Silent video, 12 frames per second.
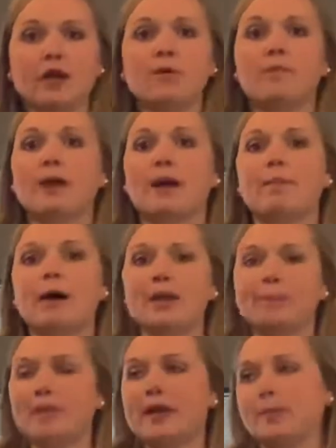but I
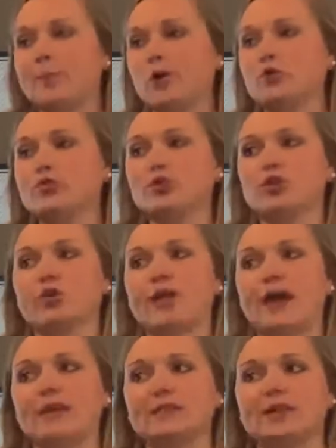might make a poster that
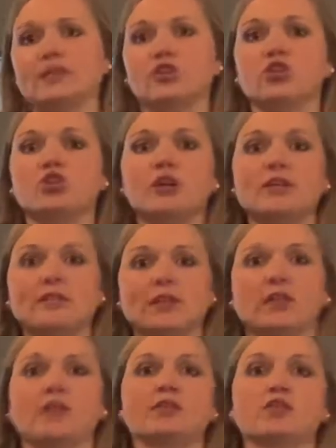has a
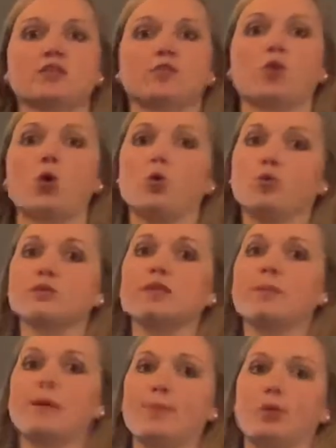suggested list of roles
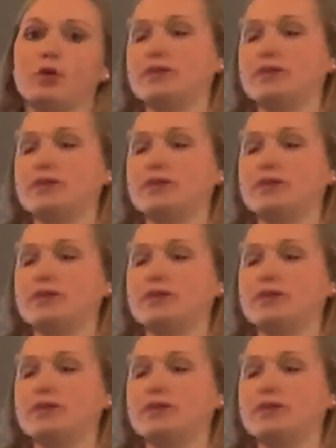that people could